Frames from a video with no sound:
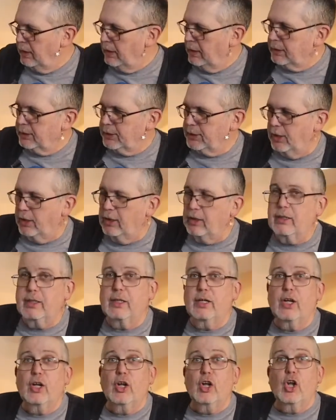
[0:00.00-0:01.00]
So
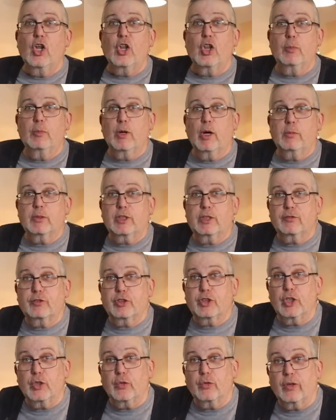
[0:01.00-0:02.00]
the moment of
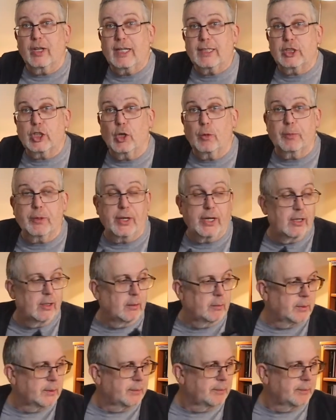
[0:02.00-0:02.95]
truth, let's open it up.